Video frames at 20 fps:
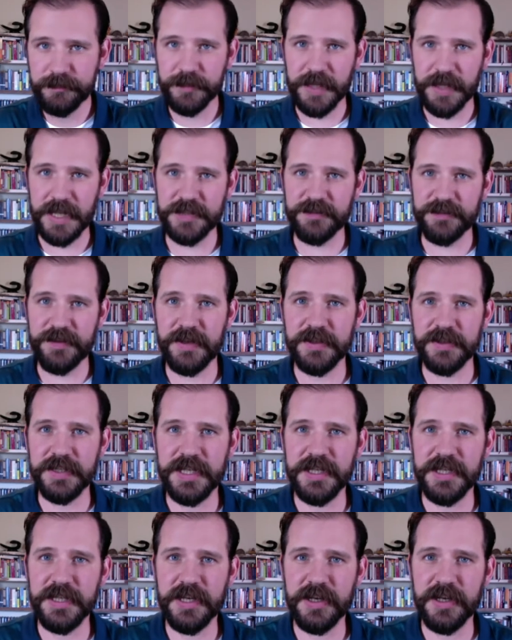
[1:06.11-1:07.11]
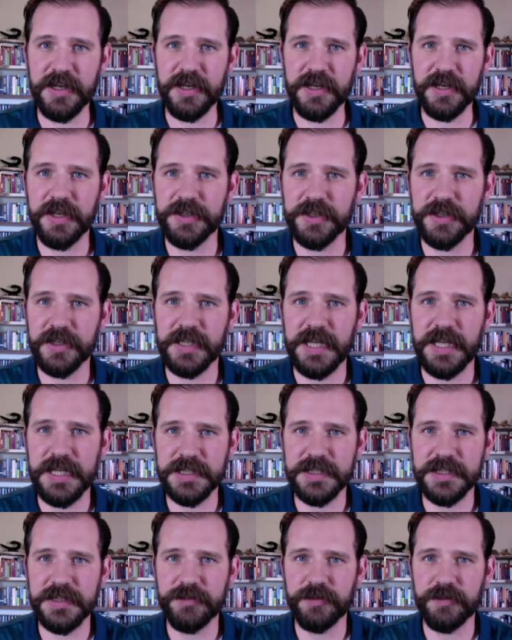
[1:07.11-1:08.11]
that's found in there under
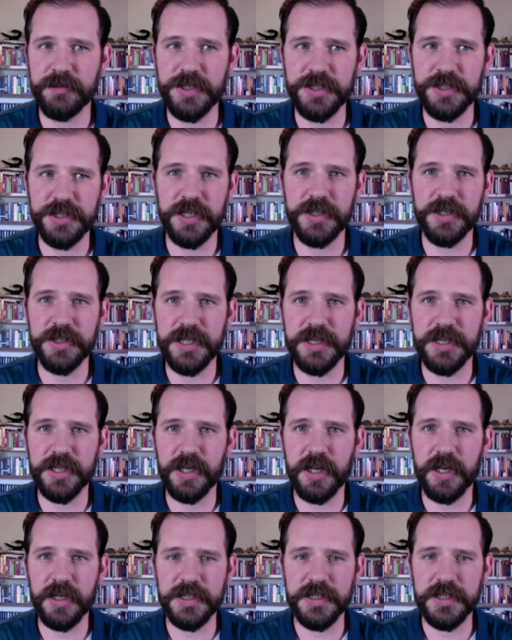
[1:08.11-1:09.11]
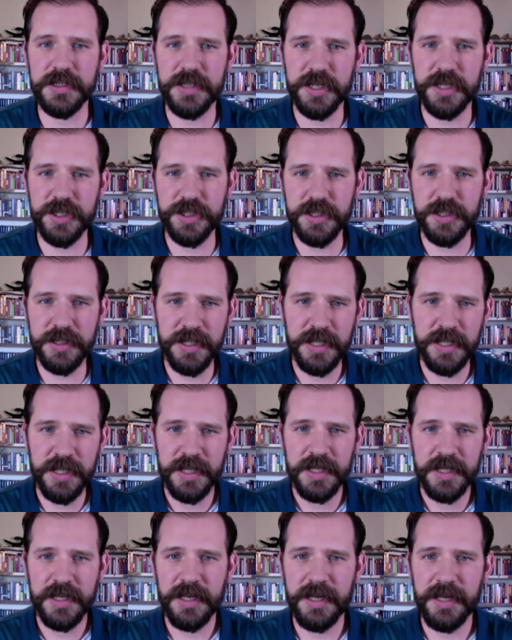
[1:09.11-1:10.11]
class information underneath the content section.
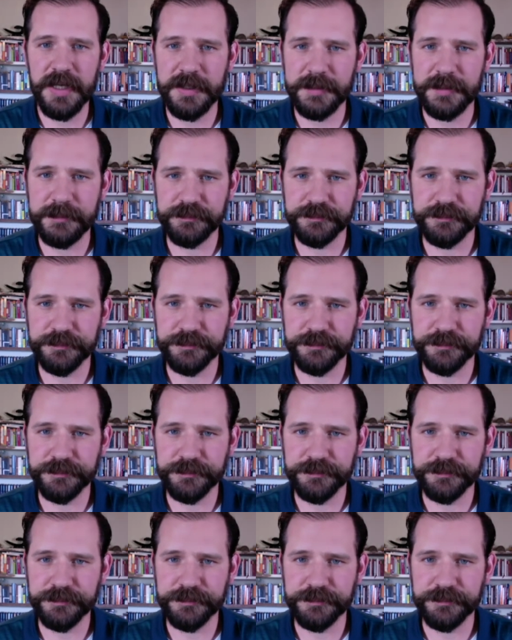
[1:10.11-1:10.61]
Um,